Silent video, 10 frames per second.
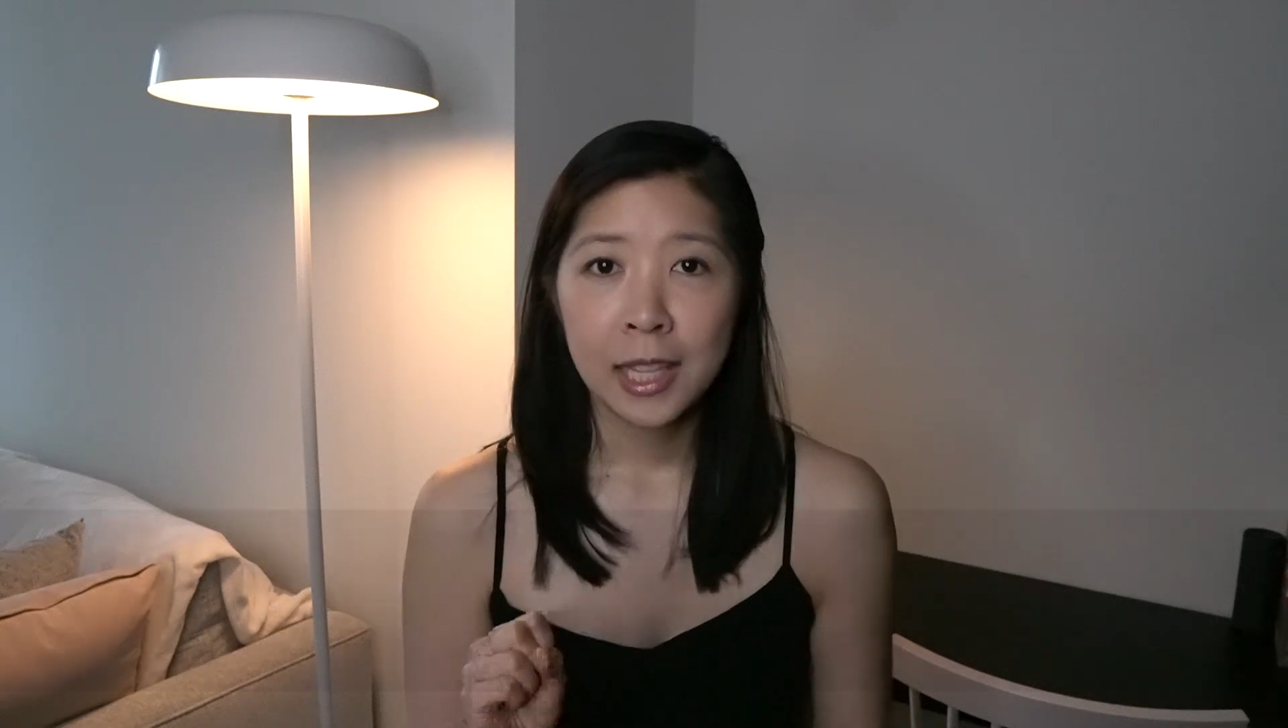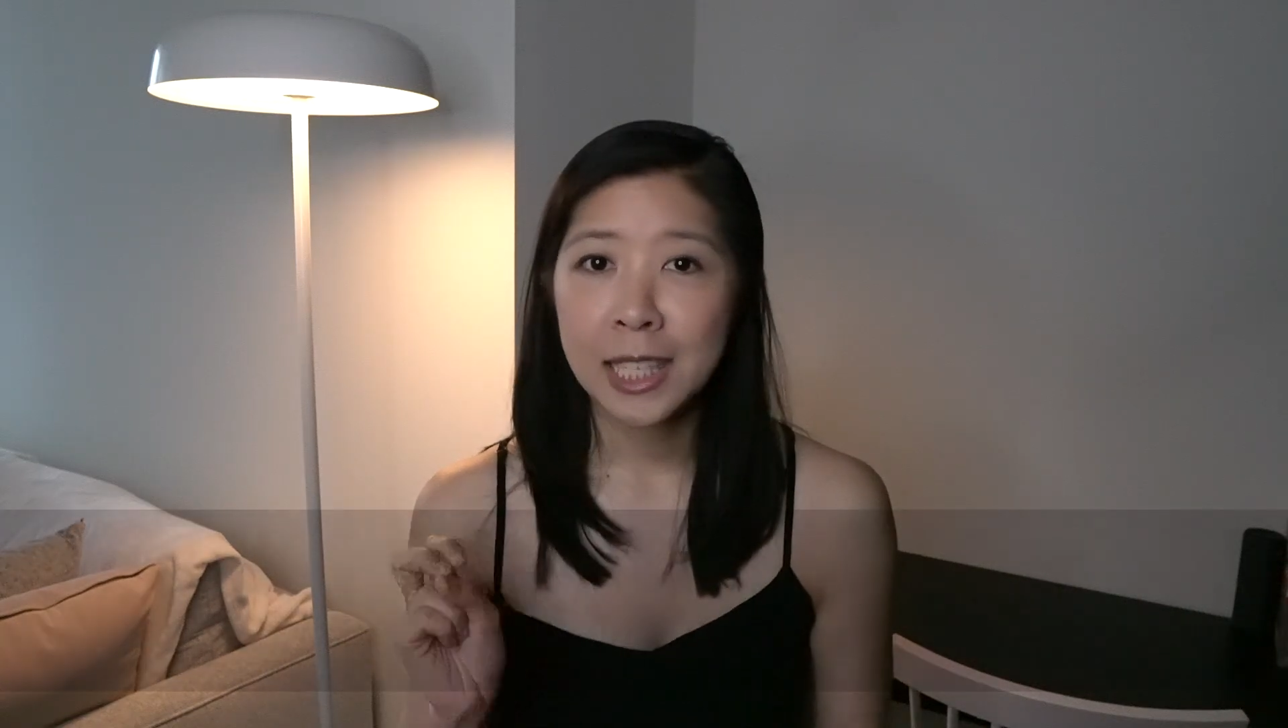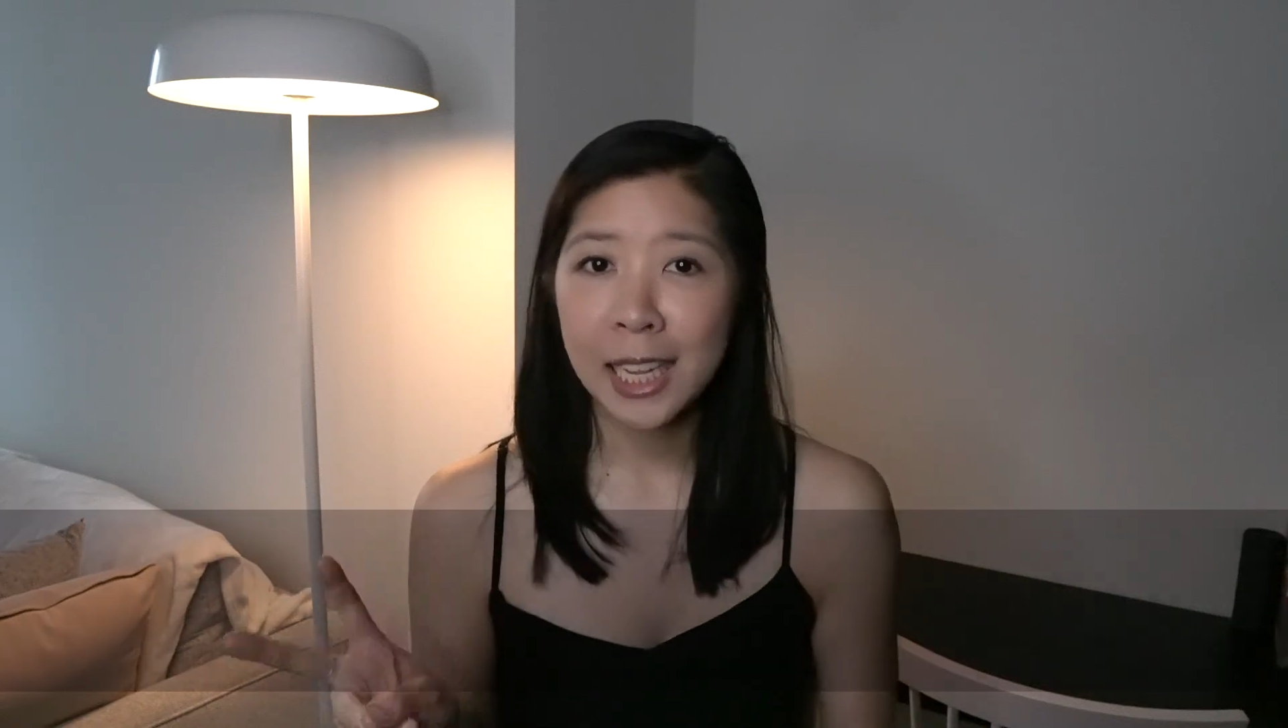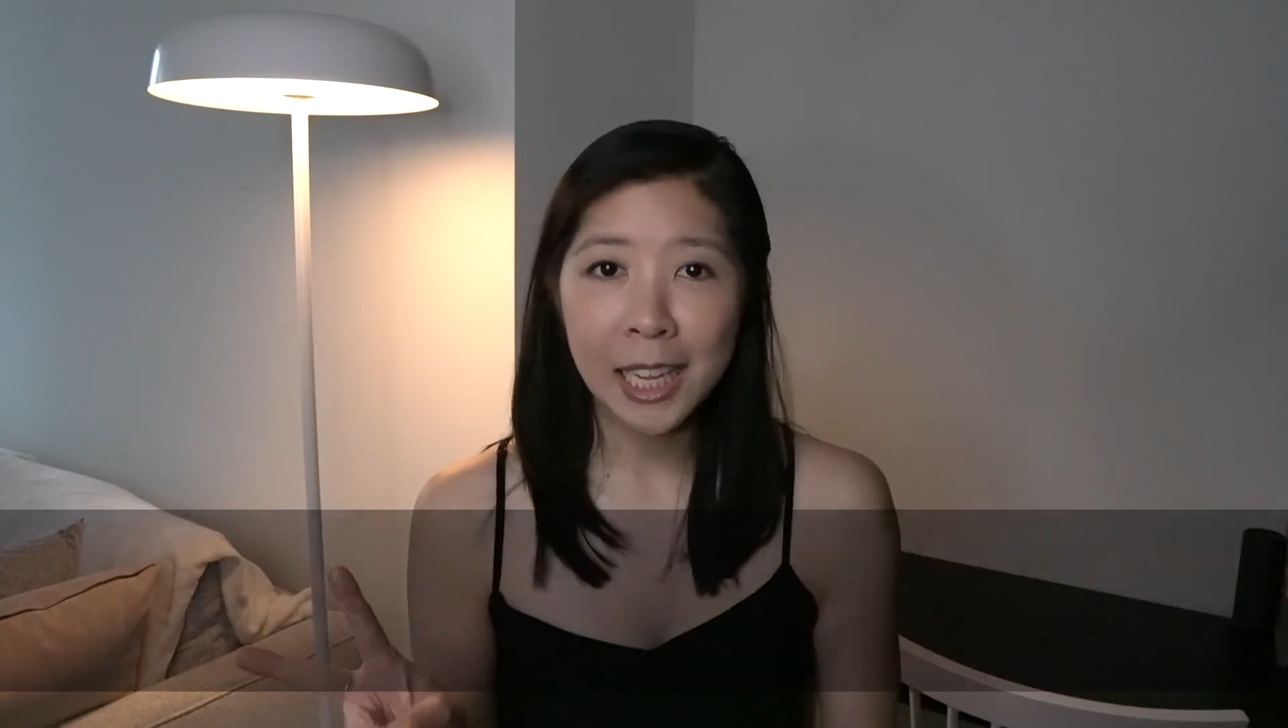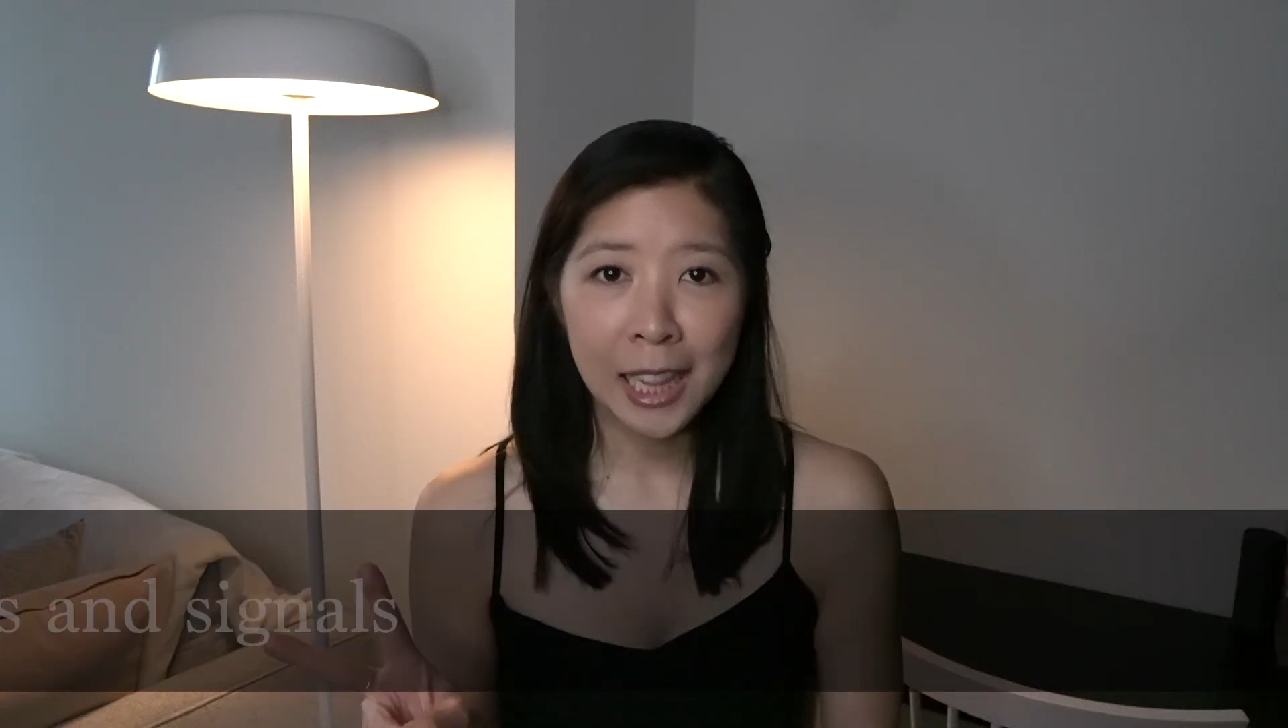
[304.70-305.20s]
The
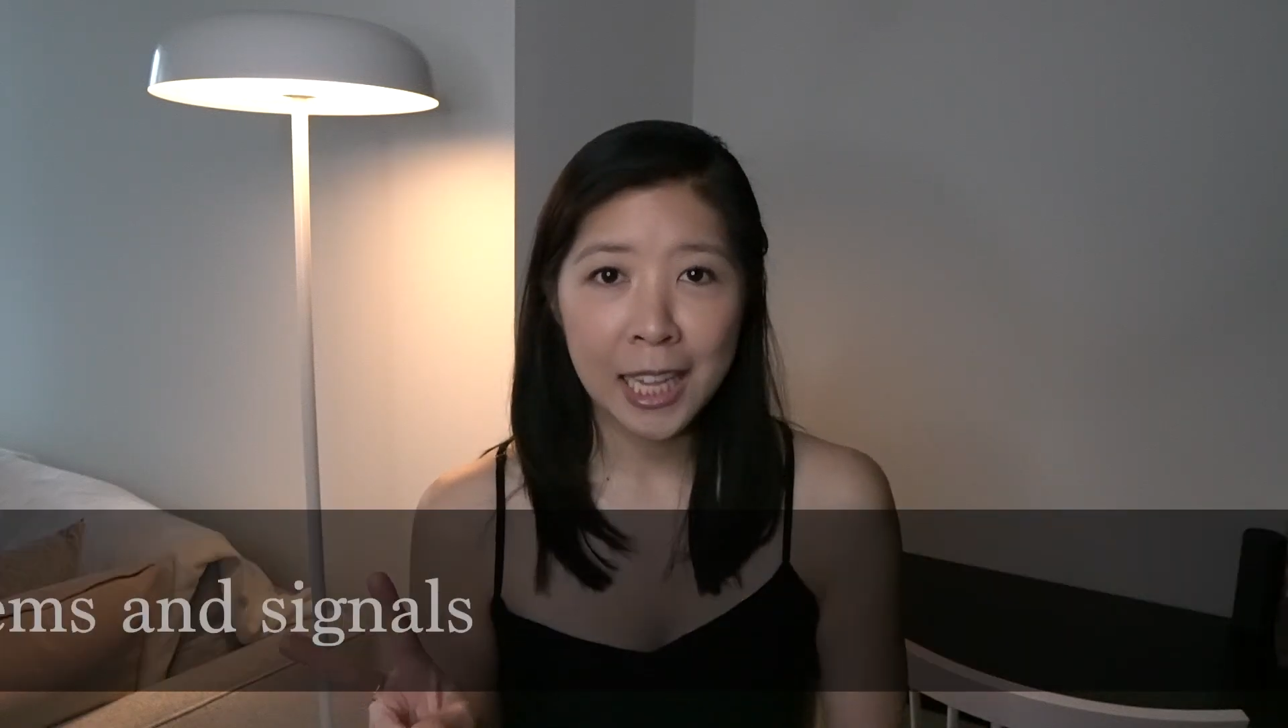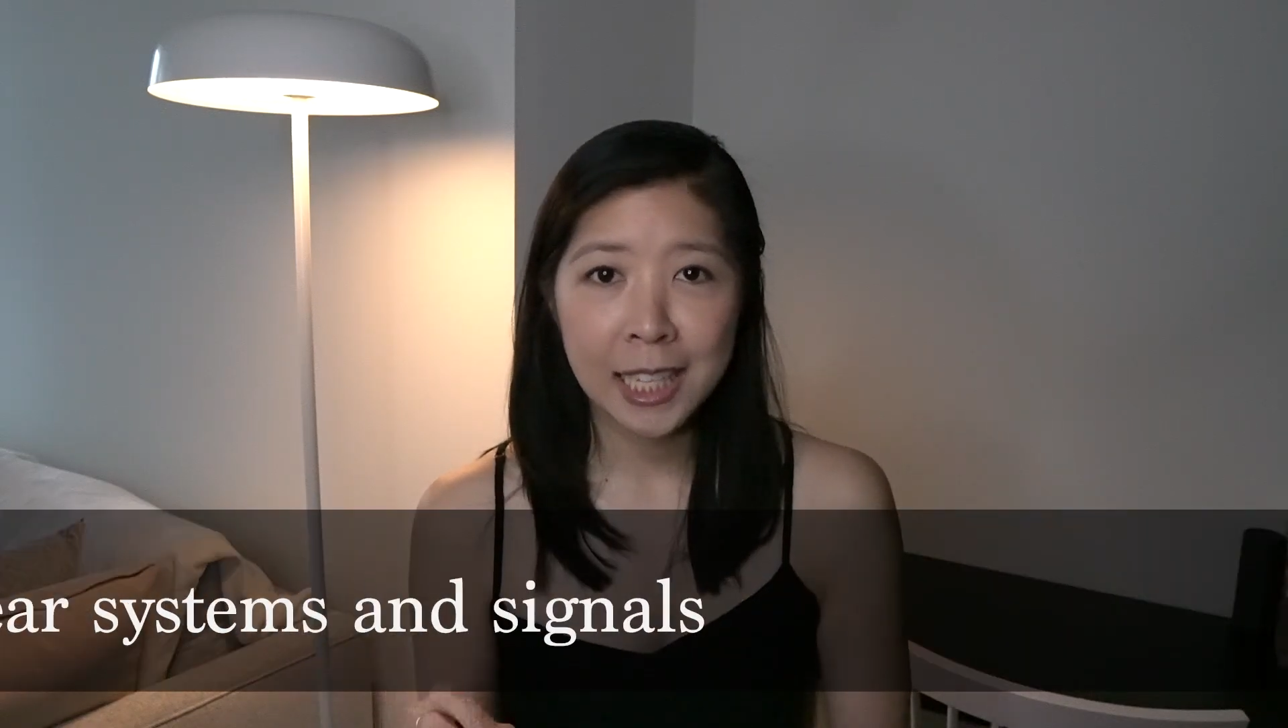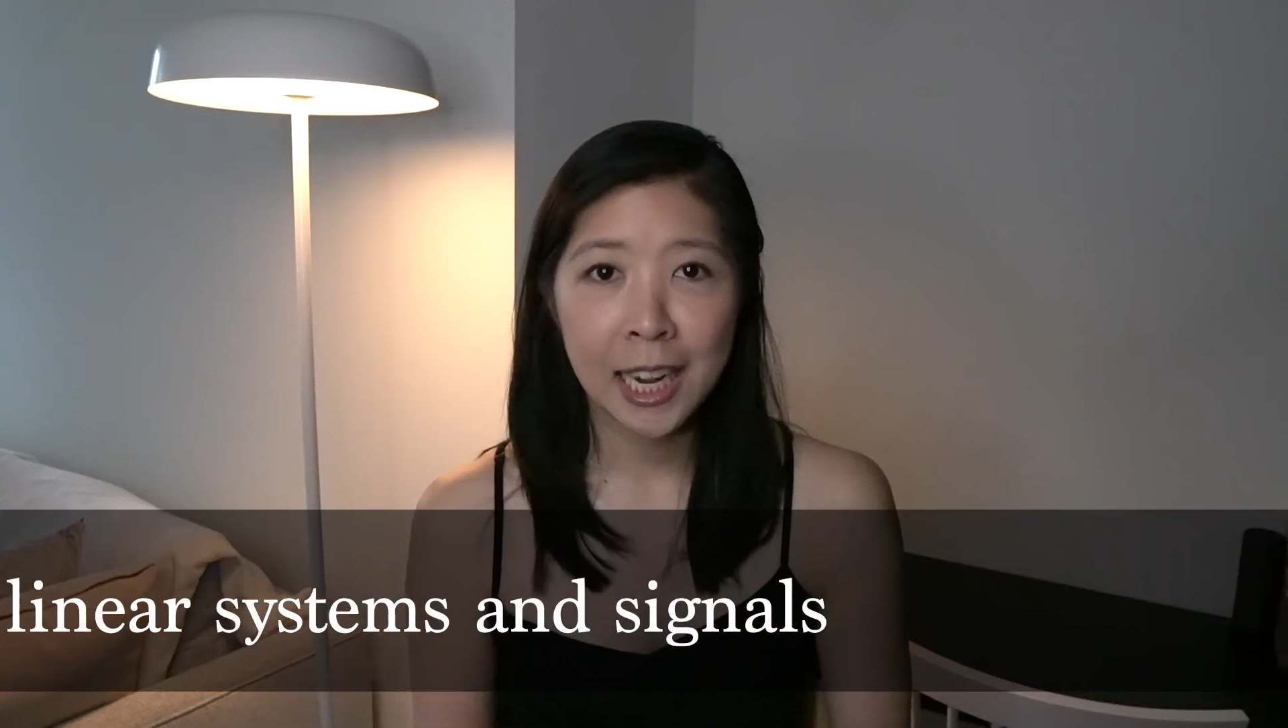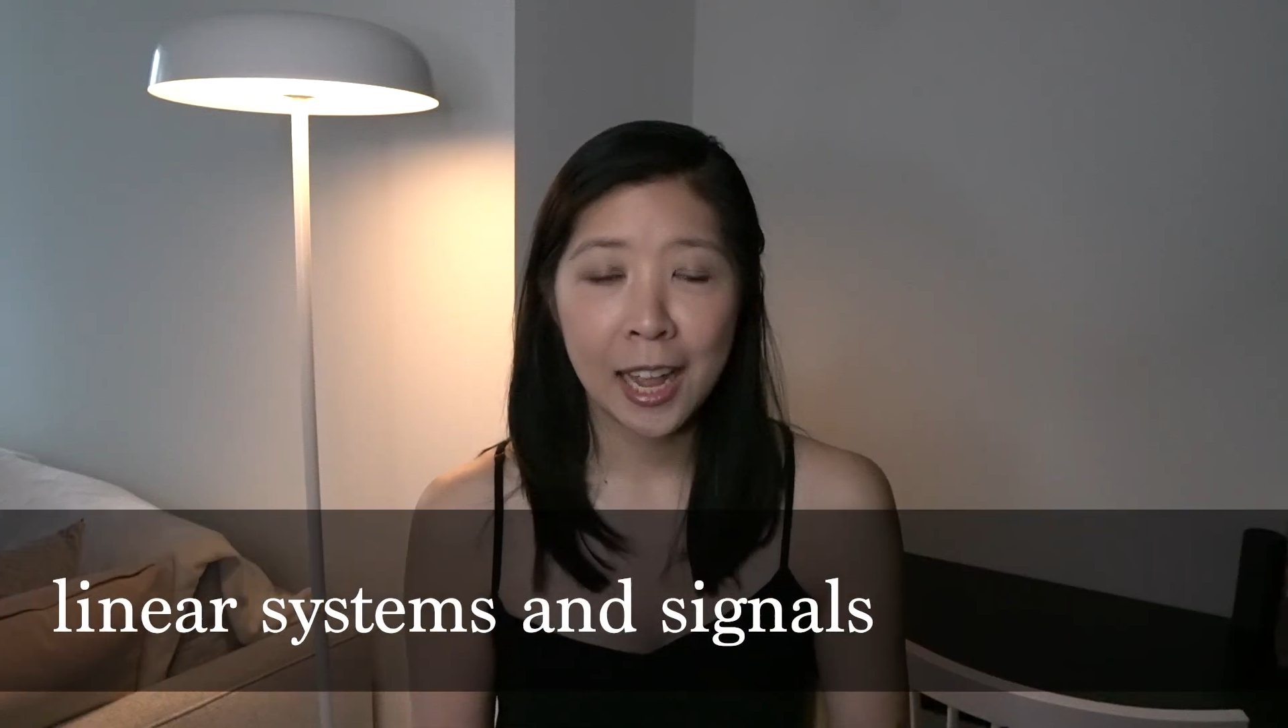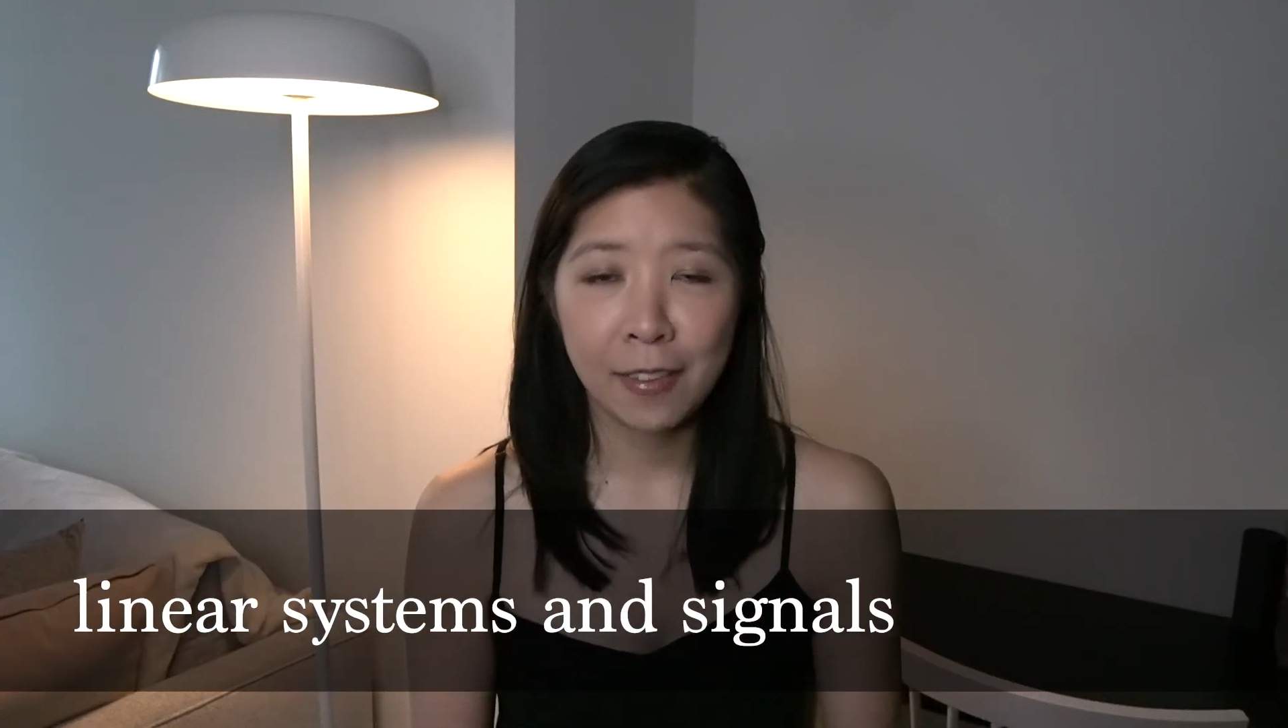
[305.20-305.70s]
second class
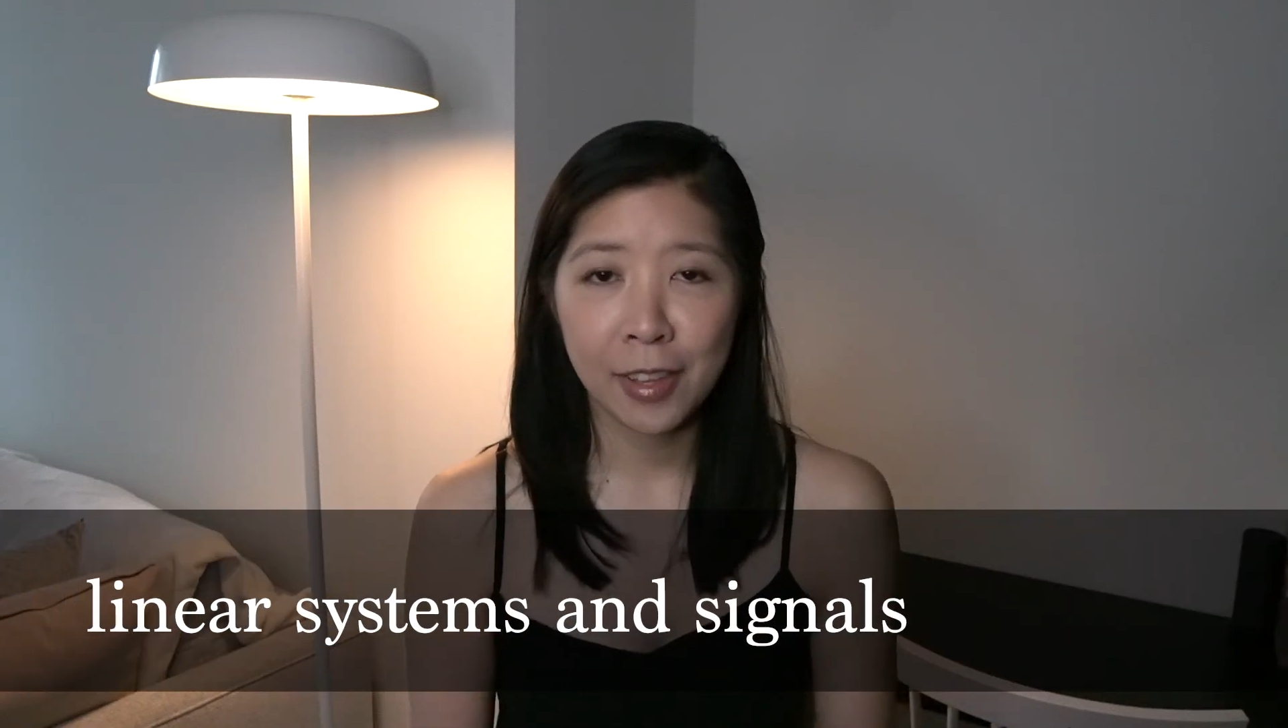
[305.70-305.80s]
that I have